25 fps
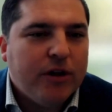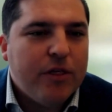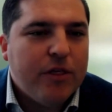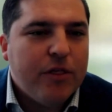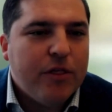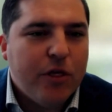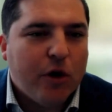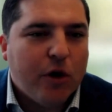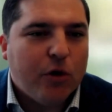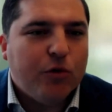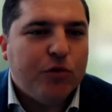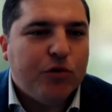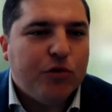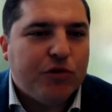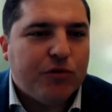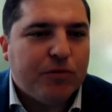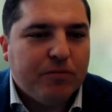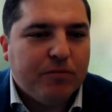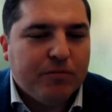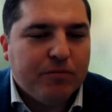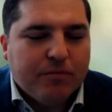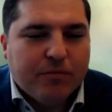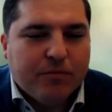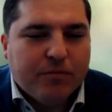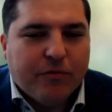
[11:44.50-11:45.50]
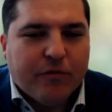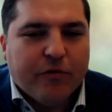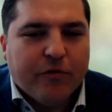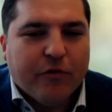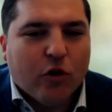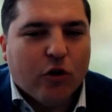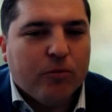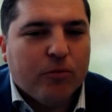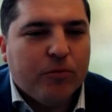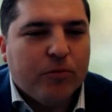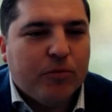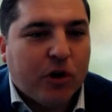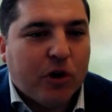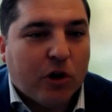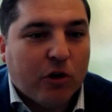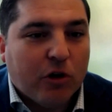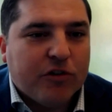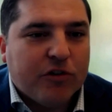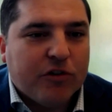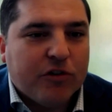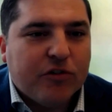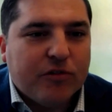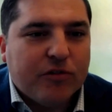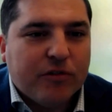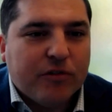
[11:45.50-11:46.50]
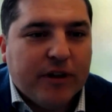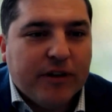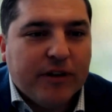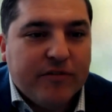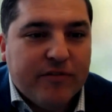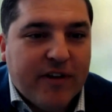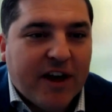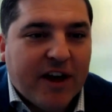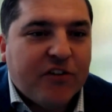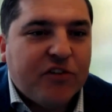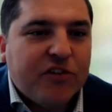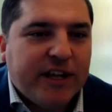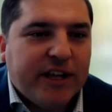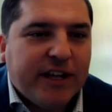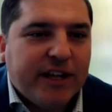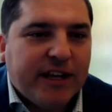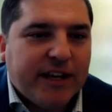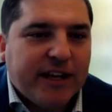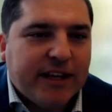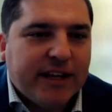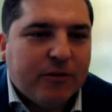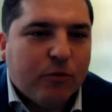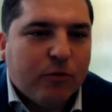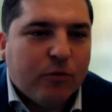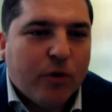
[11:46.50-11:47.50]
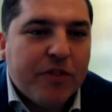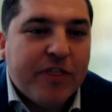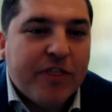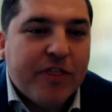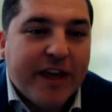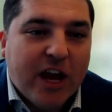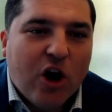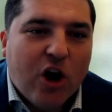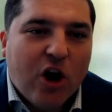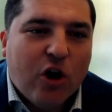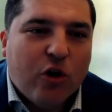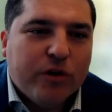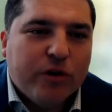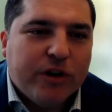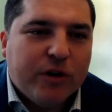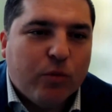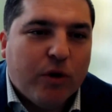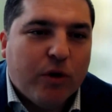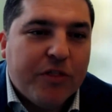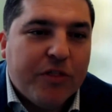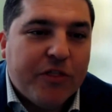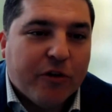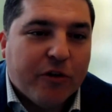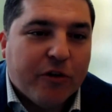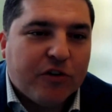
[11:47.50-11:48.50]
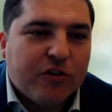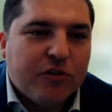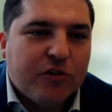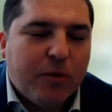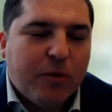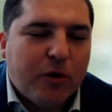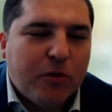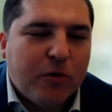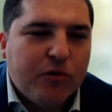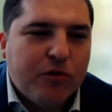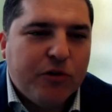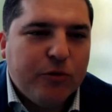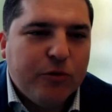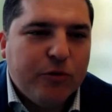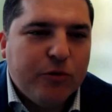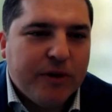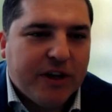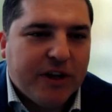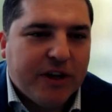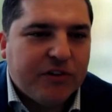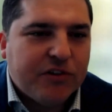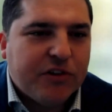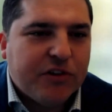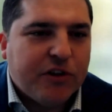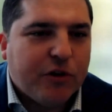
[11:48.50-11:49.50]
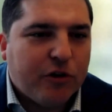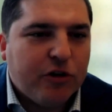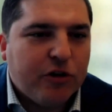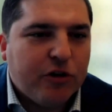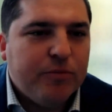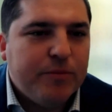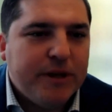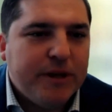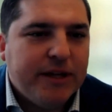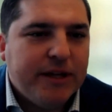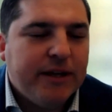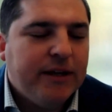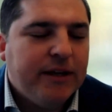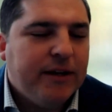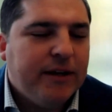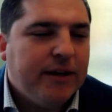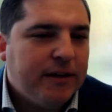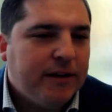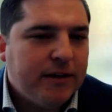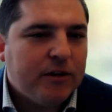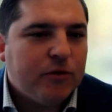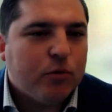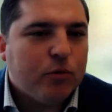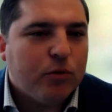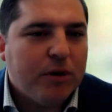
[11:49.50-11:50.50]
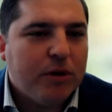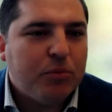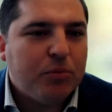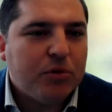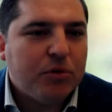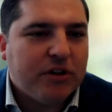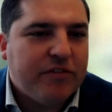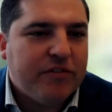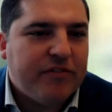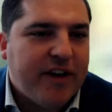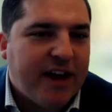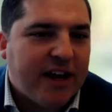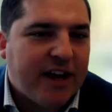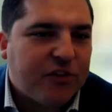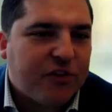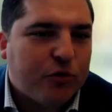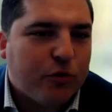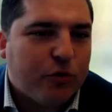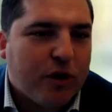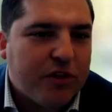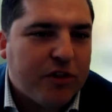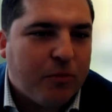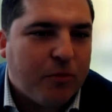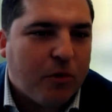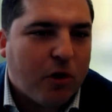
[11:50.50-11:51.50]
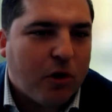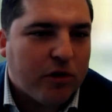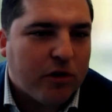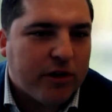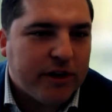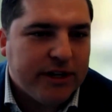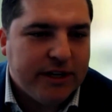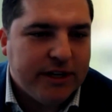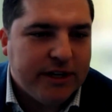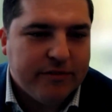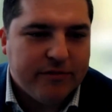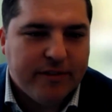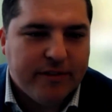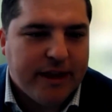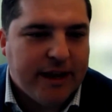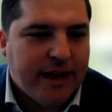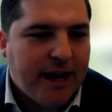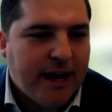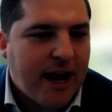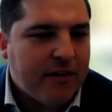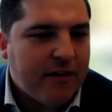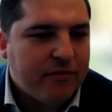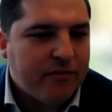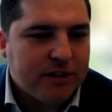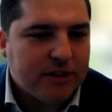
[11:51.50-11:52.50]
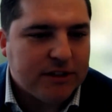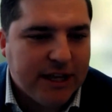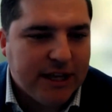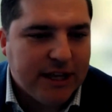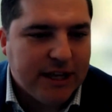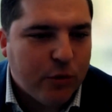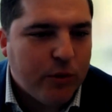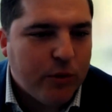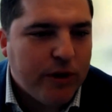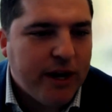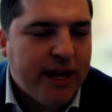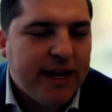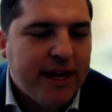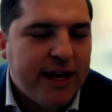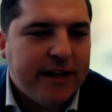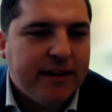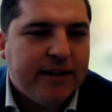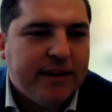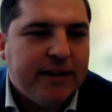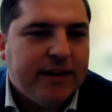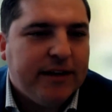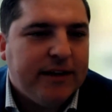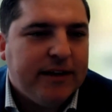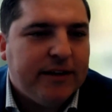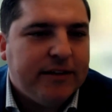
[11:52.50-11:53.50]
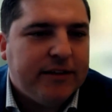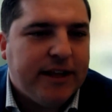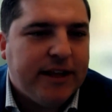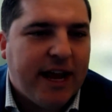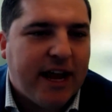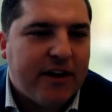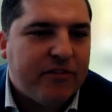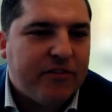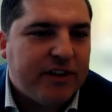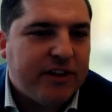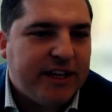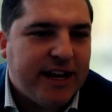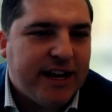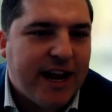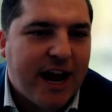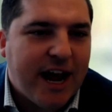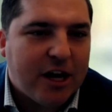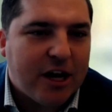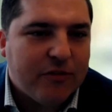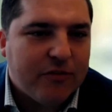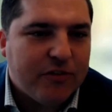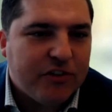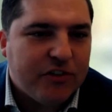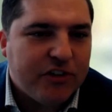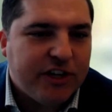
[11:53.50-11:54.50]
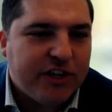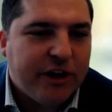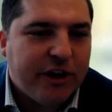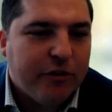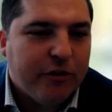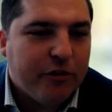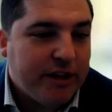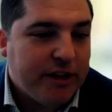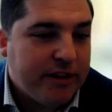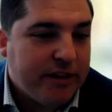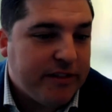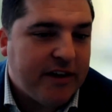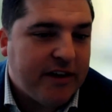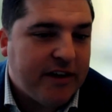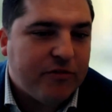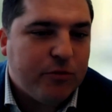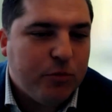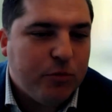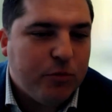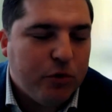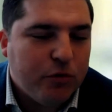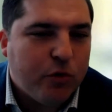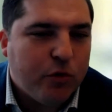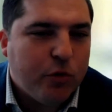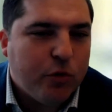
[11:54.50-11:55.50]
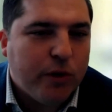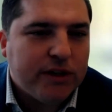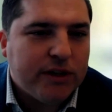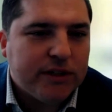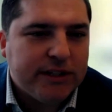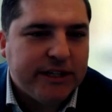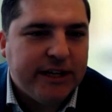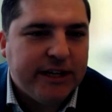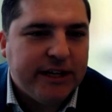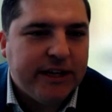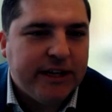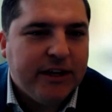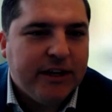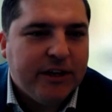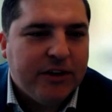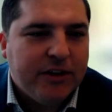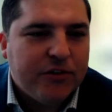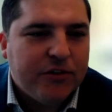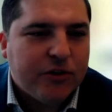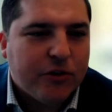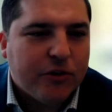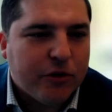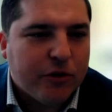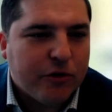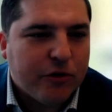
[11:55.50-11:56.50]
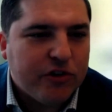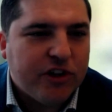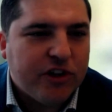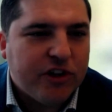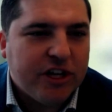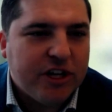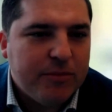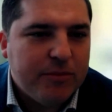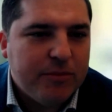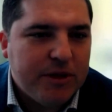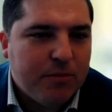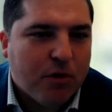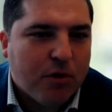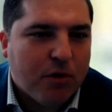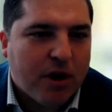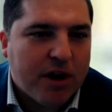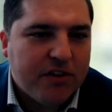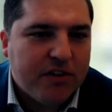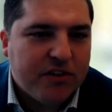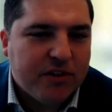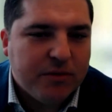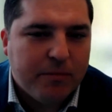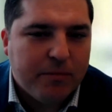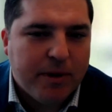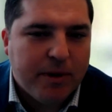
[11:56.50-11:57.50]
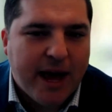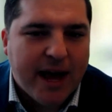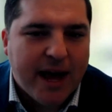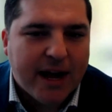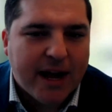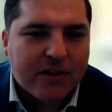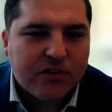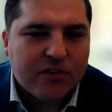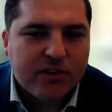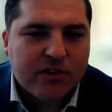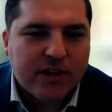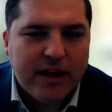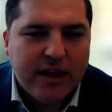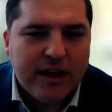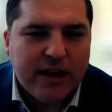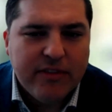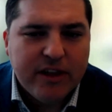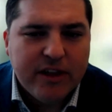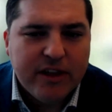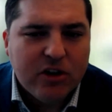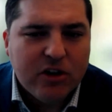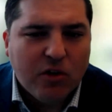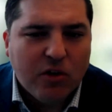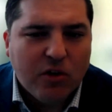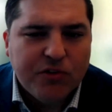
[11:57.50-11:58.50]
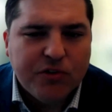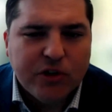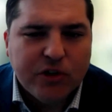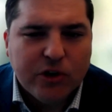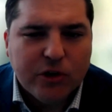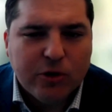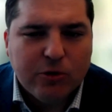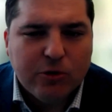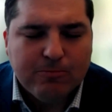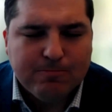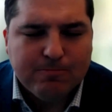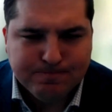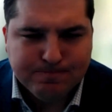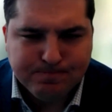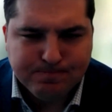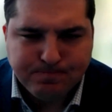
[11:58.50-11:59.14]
those firms are investing and what they own and what they're exposed to, because there could be ripple effects throughout the market. If they have to liquidate, they have to get out of a security, they have to move quickly. So there is going to be price impacts. And then also,